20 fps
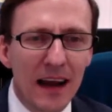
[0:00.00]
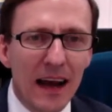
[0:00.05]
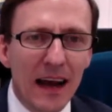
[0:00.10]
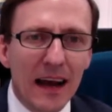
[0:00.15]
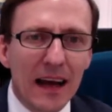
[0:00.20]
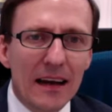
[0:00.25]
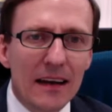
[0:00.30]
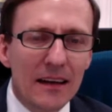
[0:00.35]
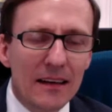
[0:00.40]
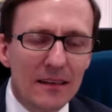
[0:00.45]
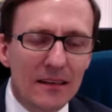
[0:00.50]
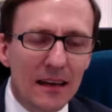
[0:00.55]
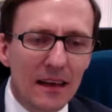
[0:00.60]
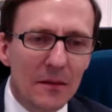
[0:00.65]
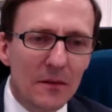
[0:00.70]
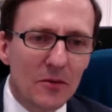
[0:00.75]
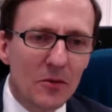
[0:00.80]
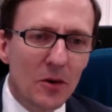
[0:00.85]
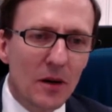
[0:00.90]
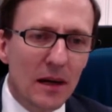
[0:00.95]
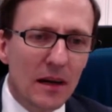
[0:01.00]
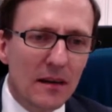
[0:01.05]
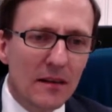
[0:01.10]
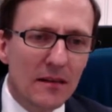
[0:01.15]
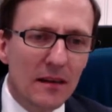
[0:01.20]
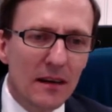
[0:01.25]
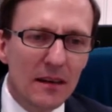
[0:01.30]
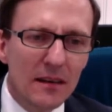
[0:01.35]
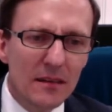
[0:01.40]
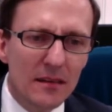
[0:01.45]
and at times quite
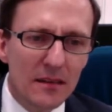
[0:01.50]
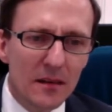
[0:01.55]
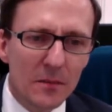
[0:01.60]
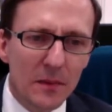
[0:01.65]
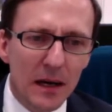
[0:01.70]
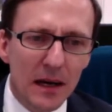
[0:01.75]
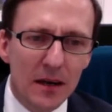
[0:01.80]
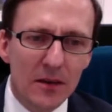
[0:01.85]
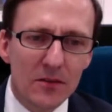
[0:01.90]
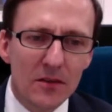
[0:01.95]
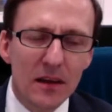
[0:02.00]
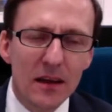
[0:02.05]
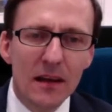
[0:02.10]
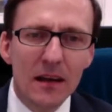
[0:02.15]
excited about,